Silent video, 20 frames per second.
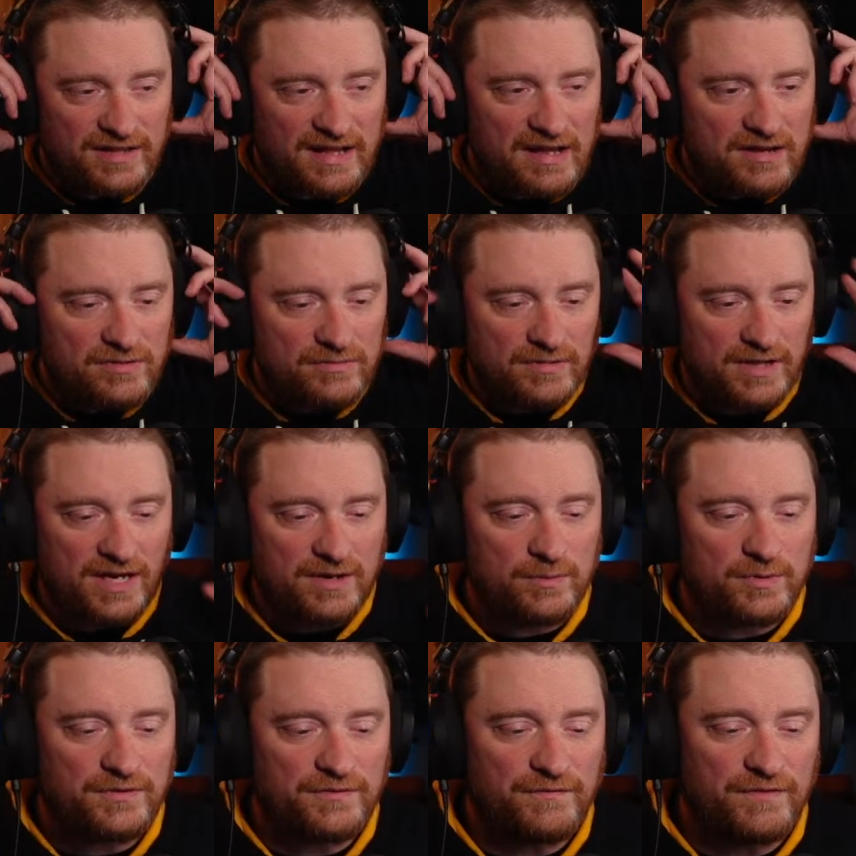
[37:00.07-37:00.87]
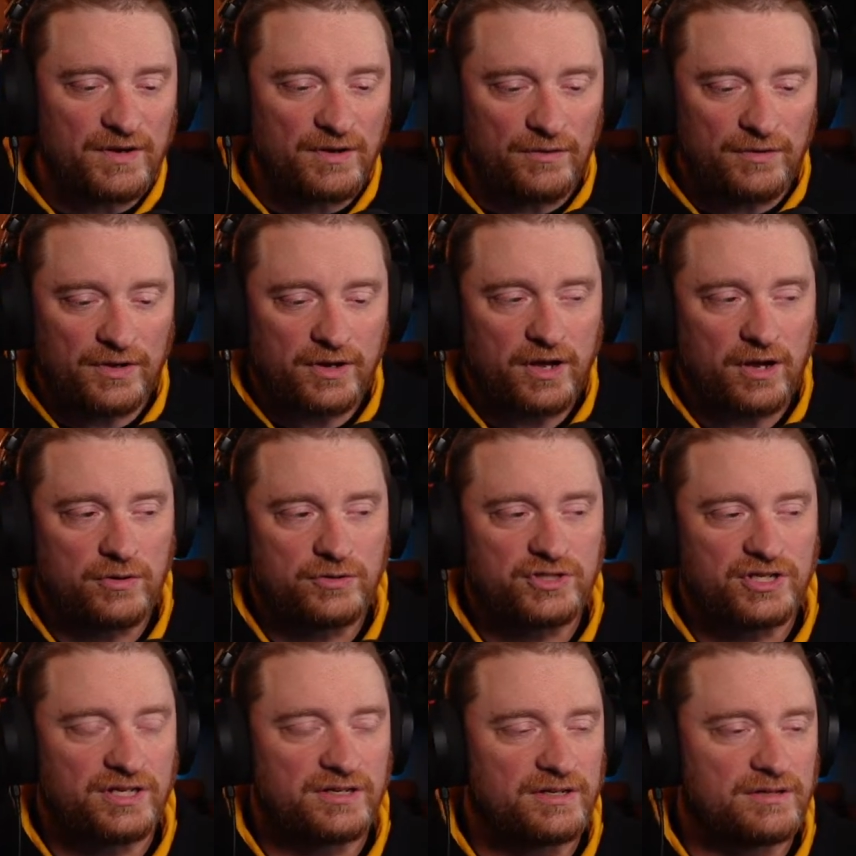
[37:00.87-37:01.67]
they would fill the
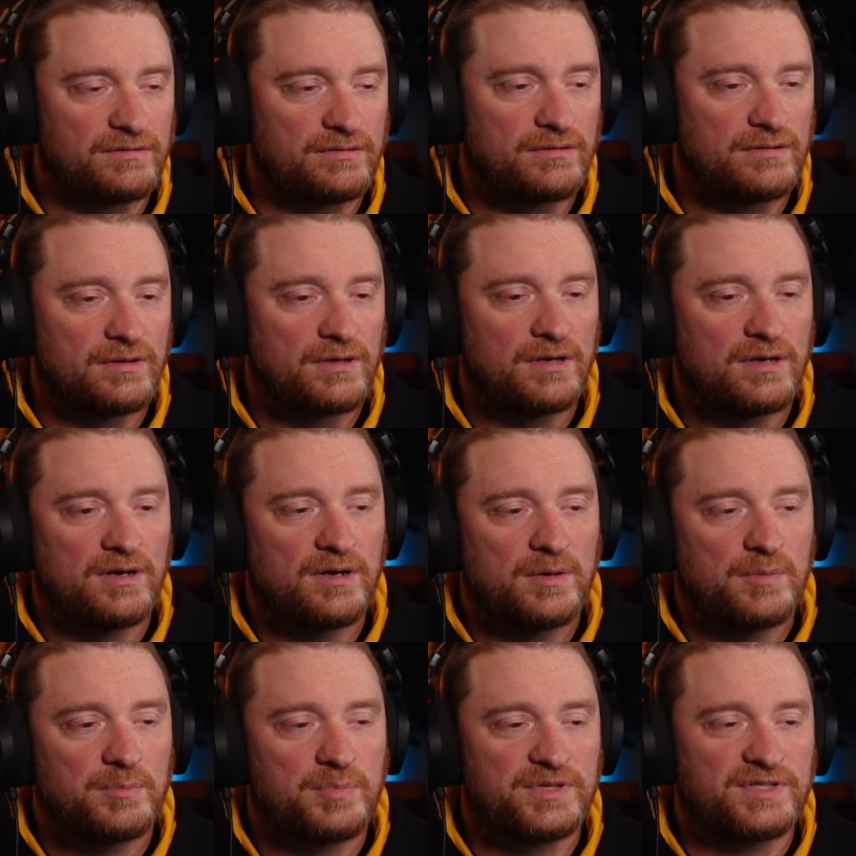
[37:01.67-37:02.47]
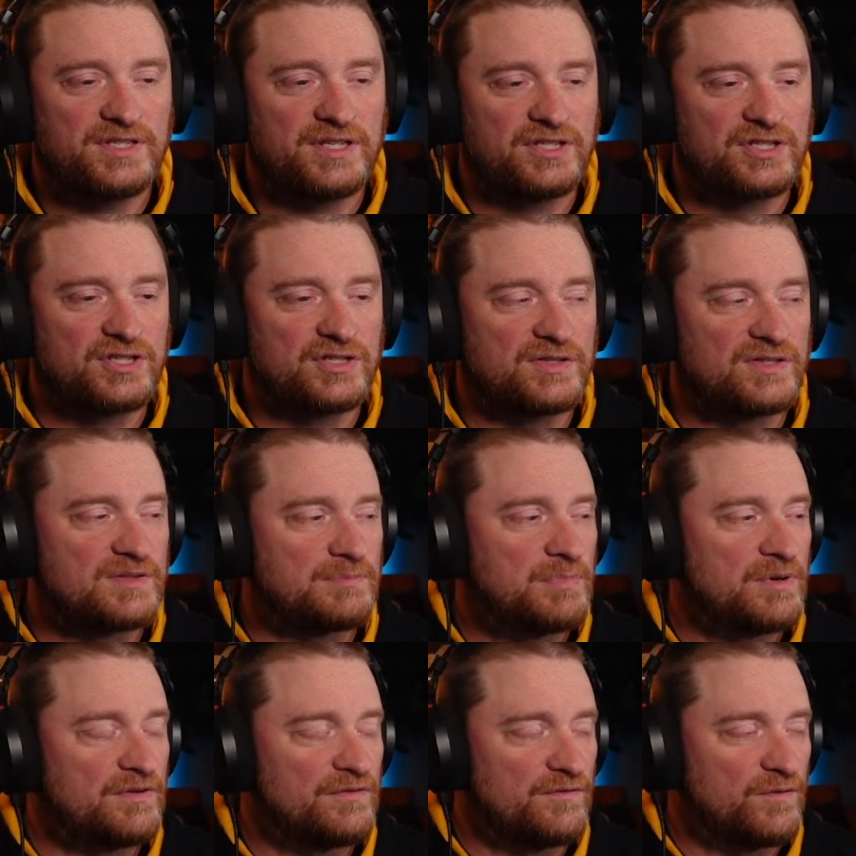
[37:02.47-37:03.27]
coaching positions
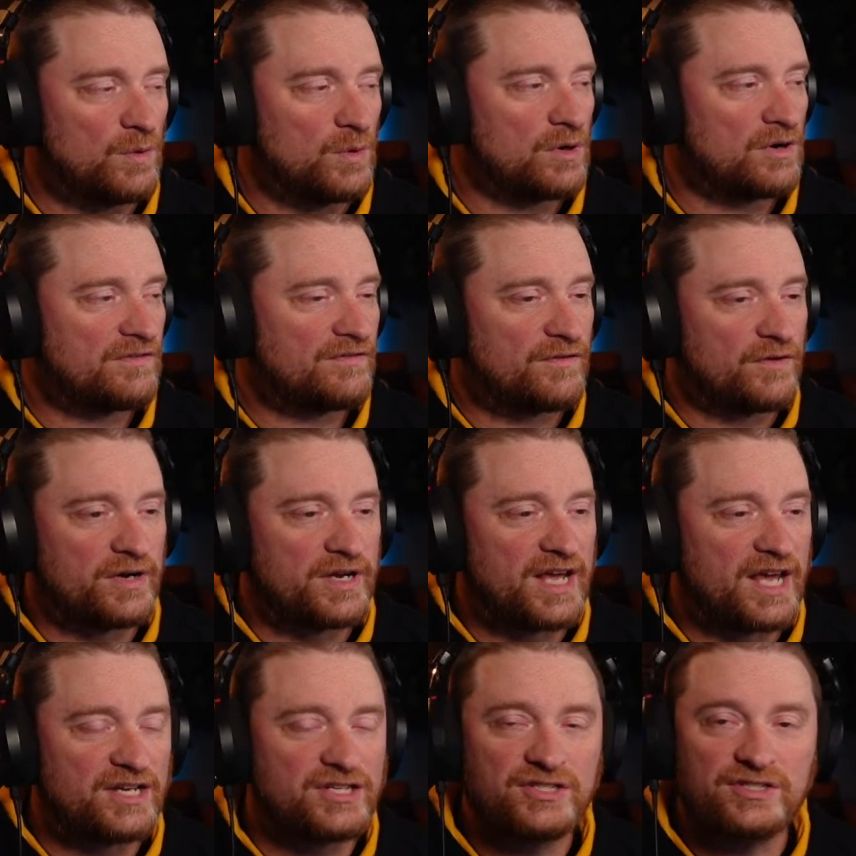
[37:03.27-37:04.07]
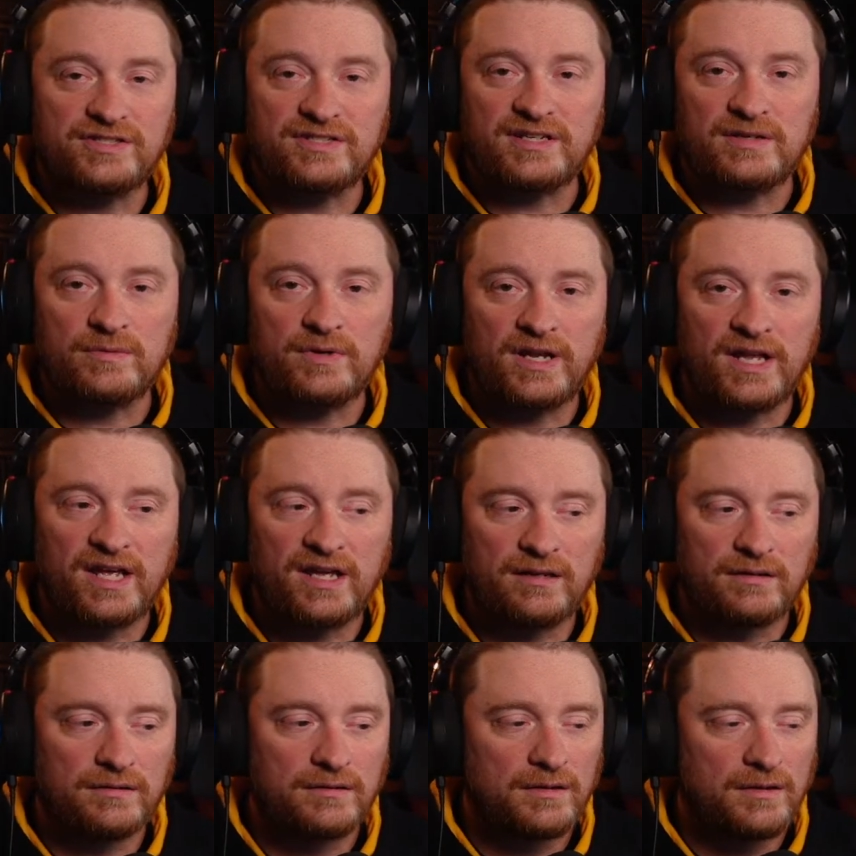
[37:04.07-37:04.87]
before free agency would
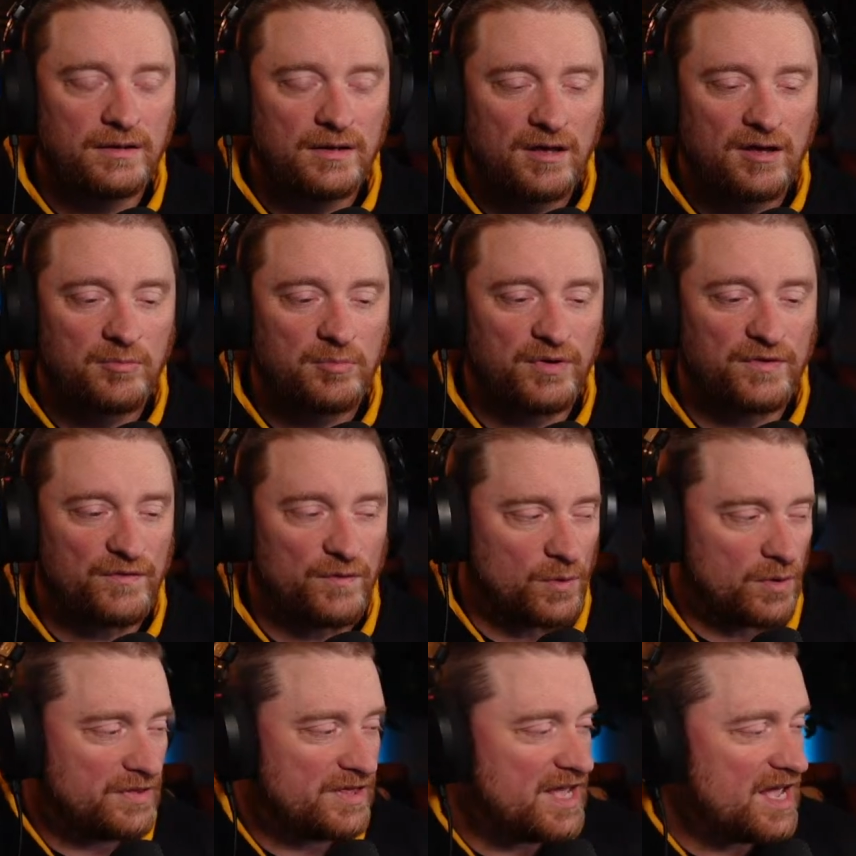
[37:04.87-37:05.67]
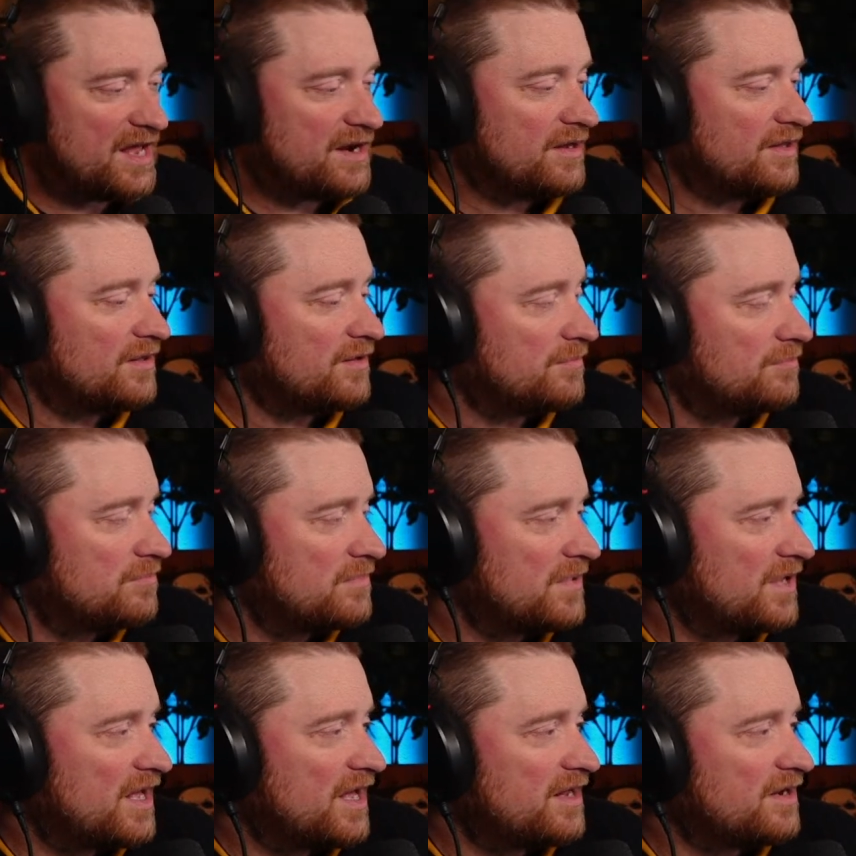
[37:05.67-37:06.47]
hit, before the end of the
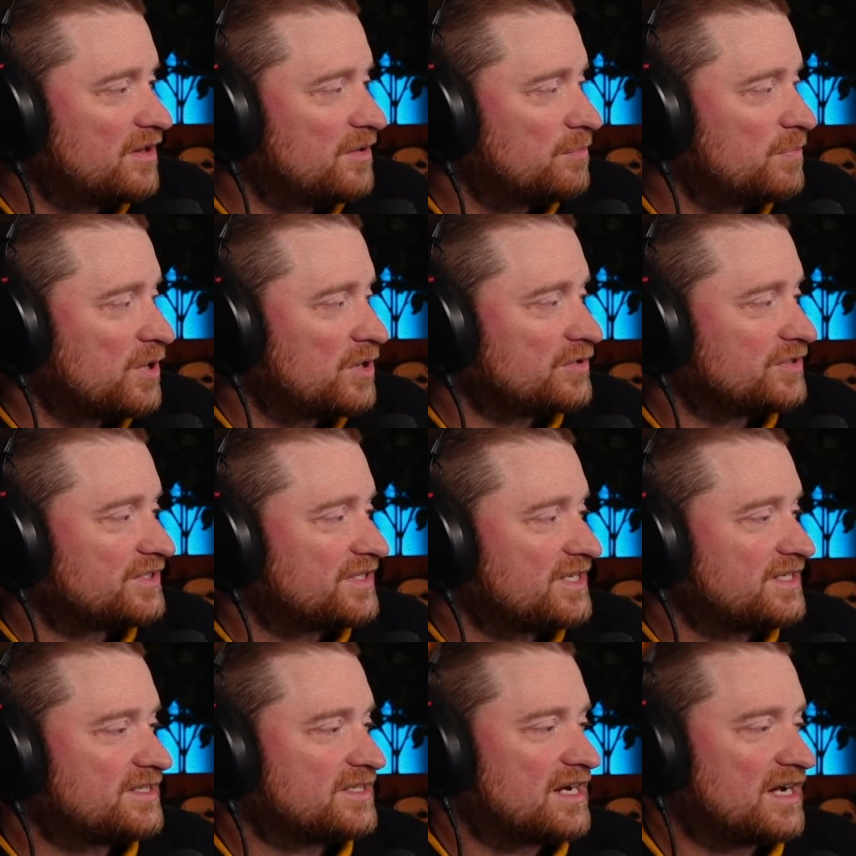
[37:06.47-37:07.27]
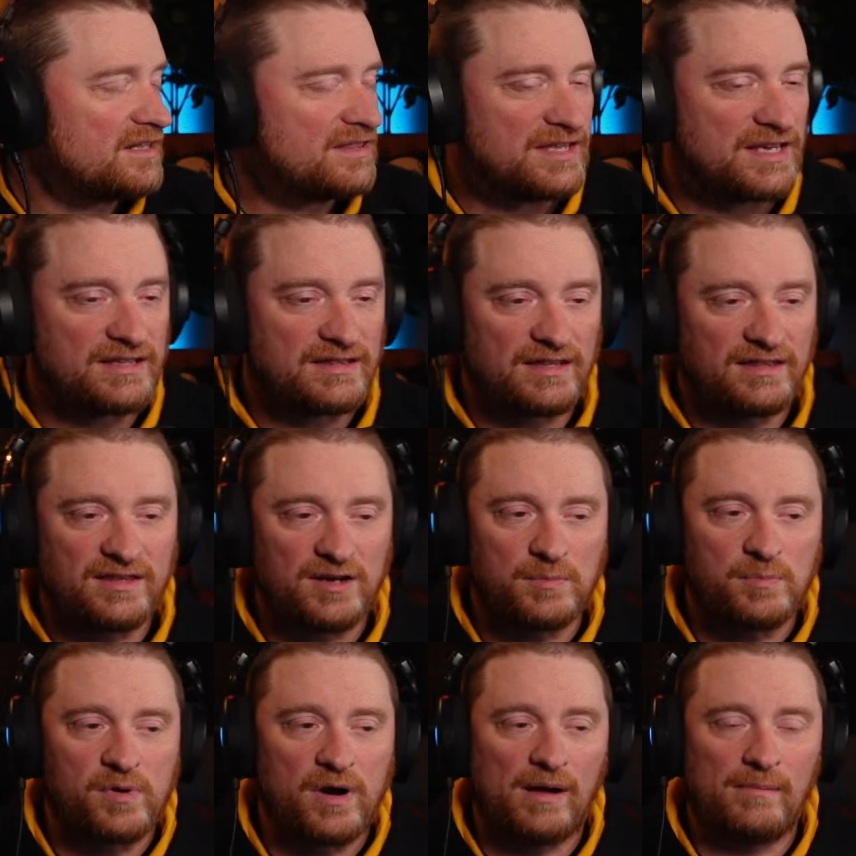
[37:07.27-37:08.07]
postseason. I think that
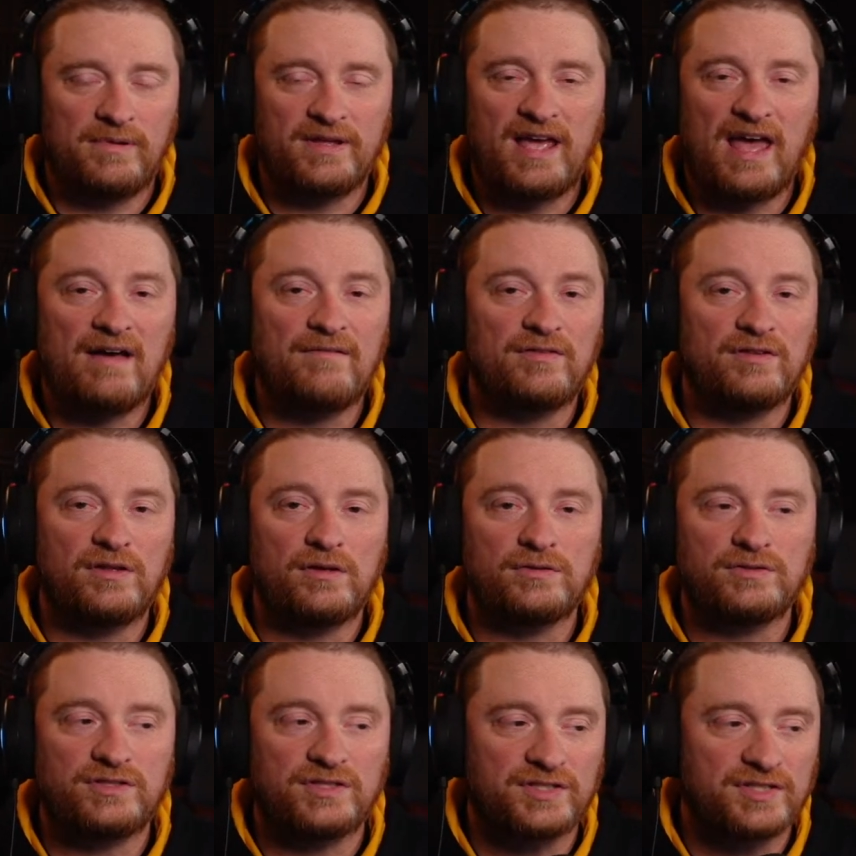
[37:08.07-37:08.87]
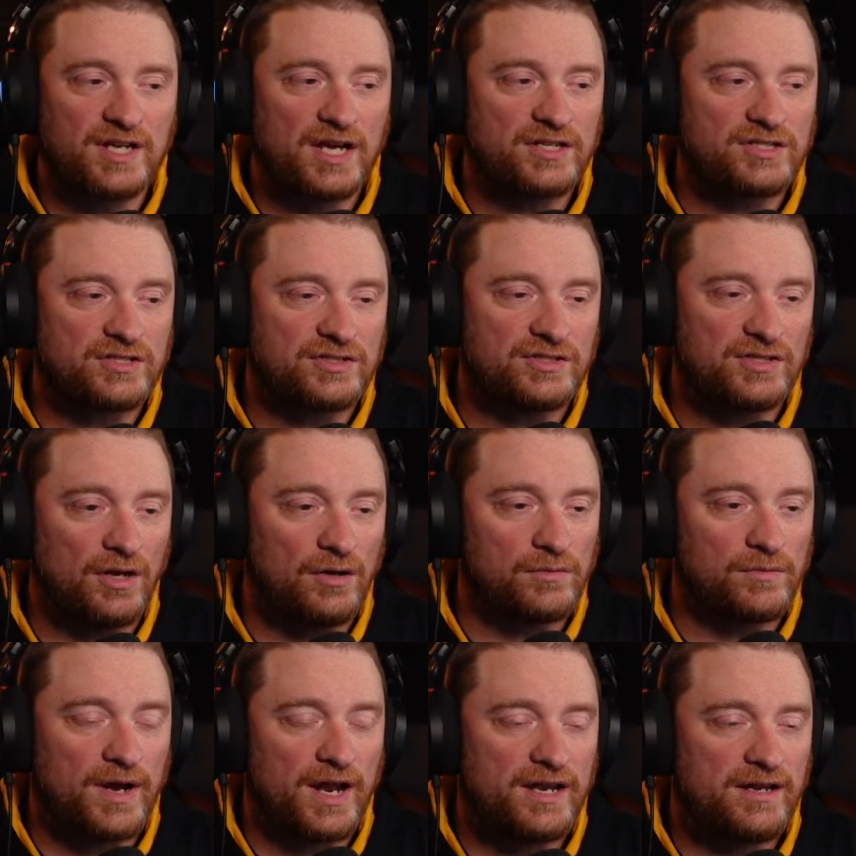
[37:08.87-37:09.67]
they're probably having those discussions
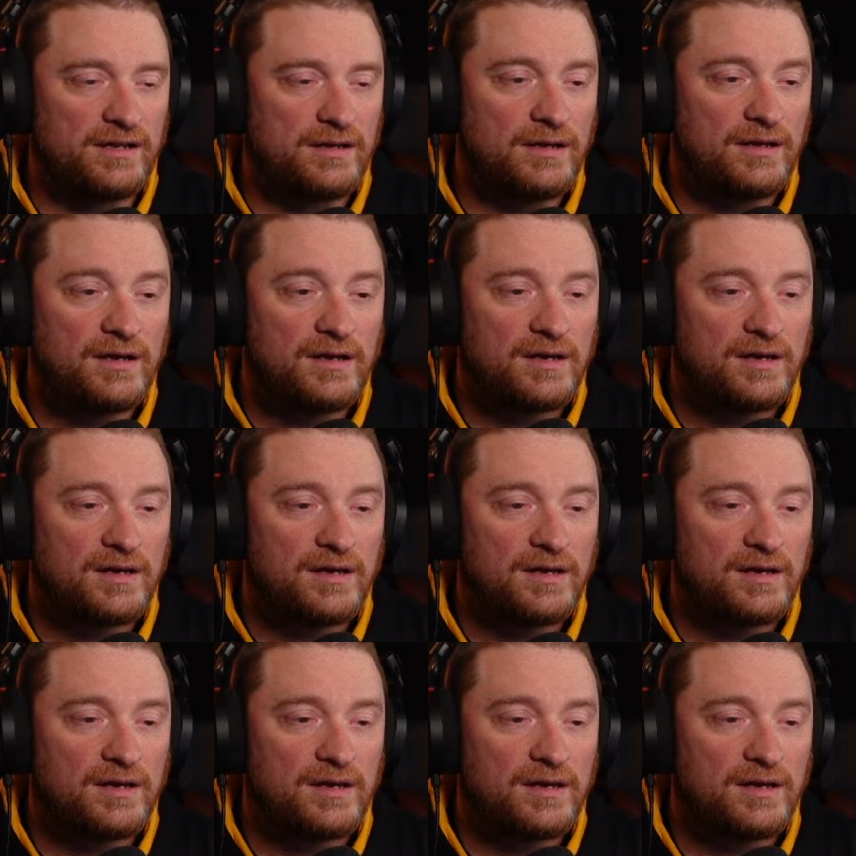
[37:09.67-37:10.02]
already.